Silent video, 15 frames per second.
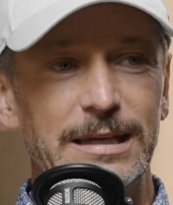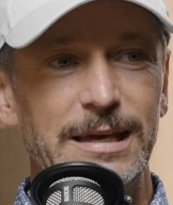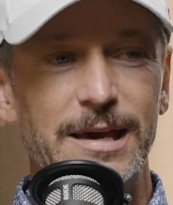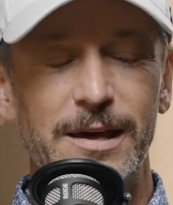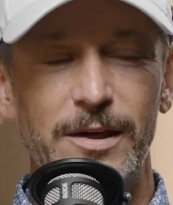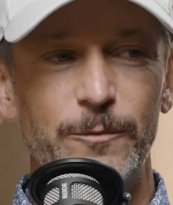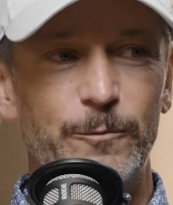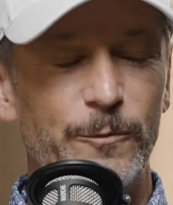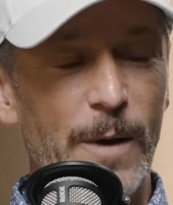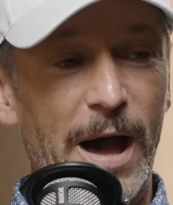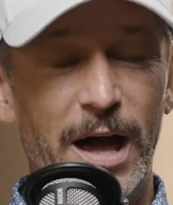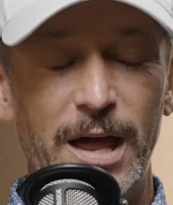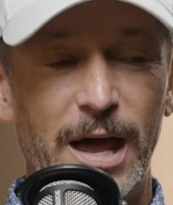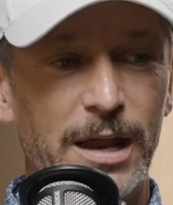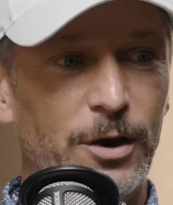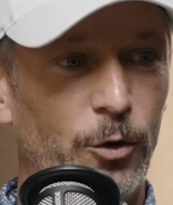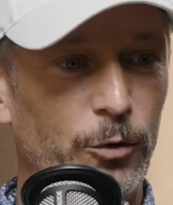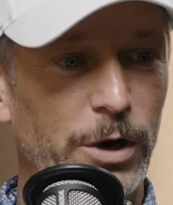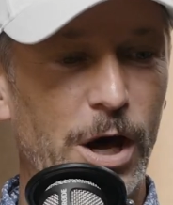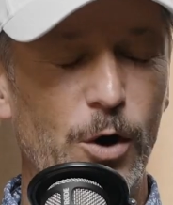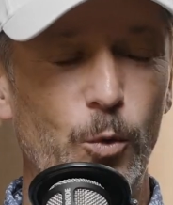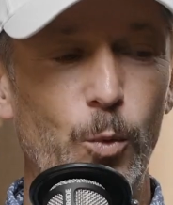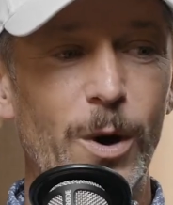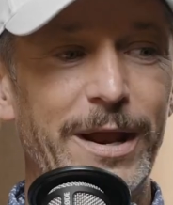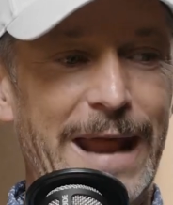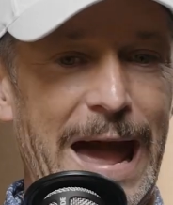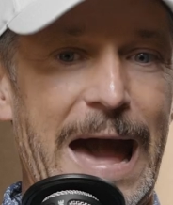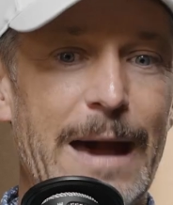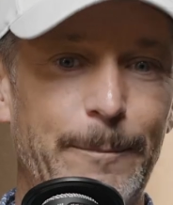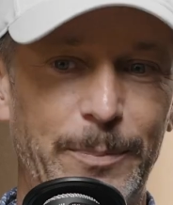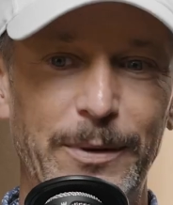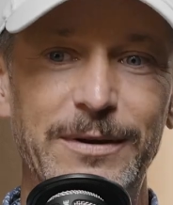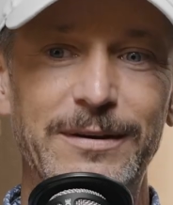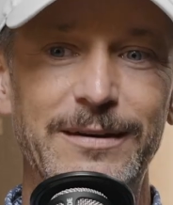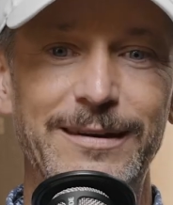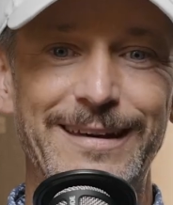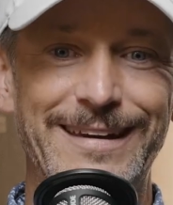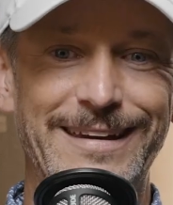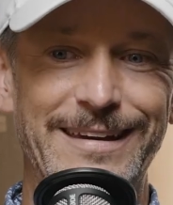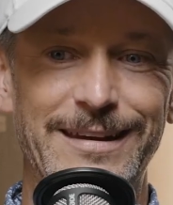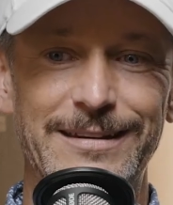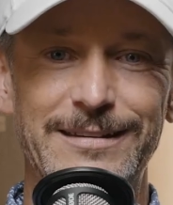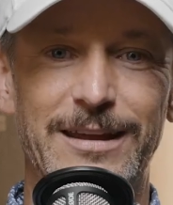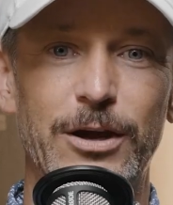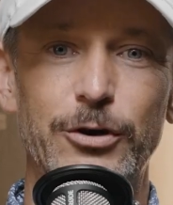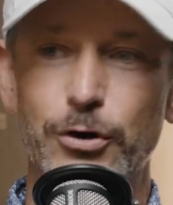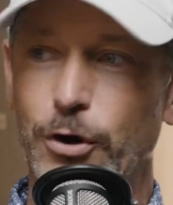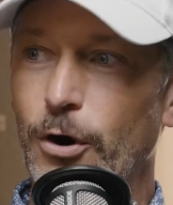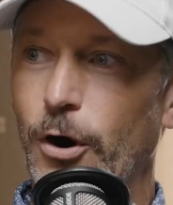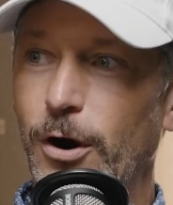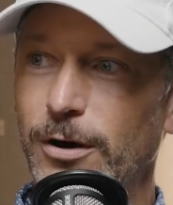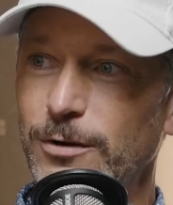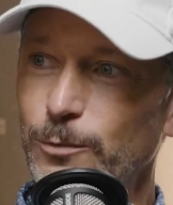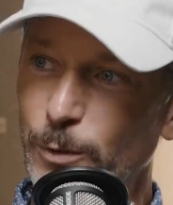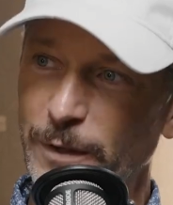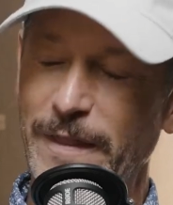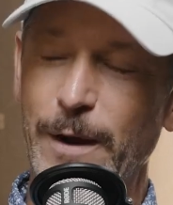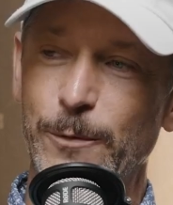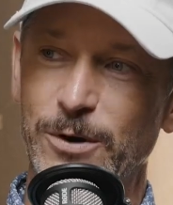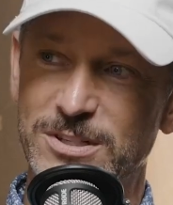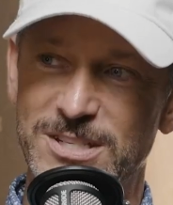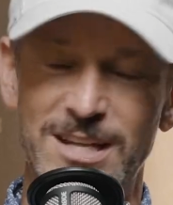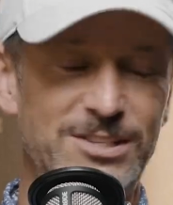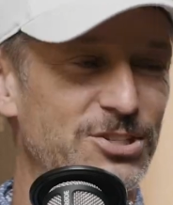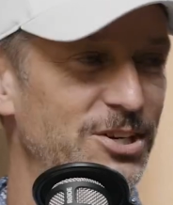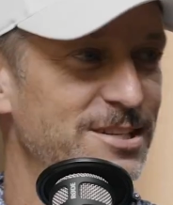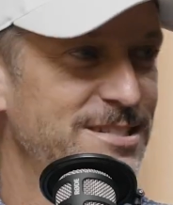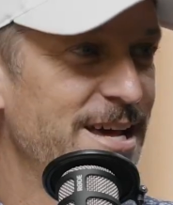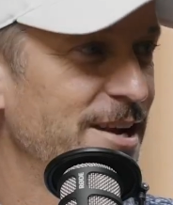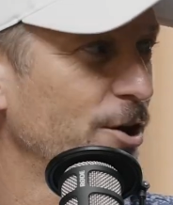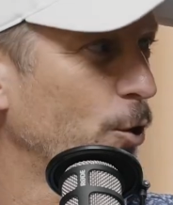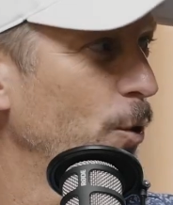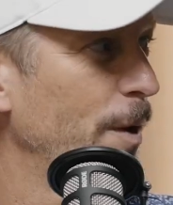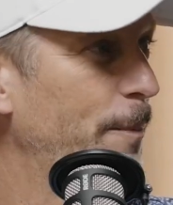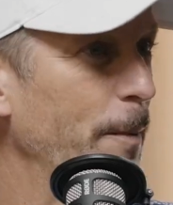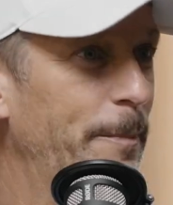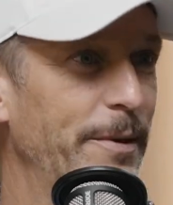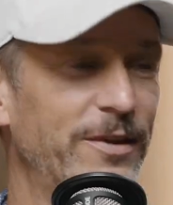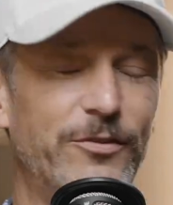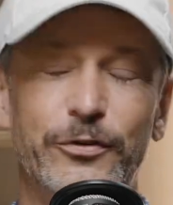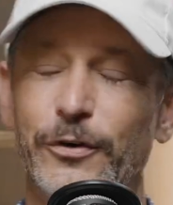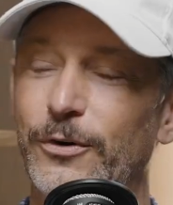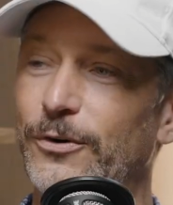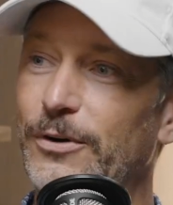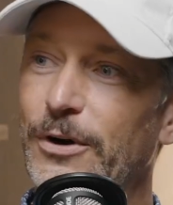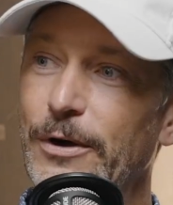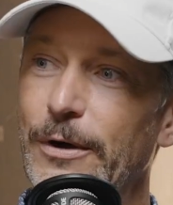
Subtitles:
Yeah. I don't know what happened in kindergarten when they were teaching us how to grip a pencil,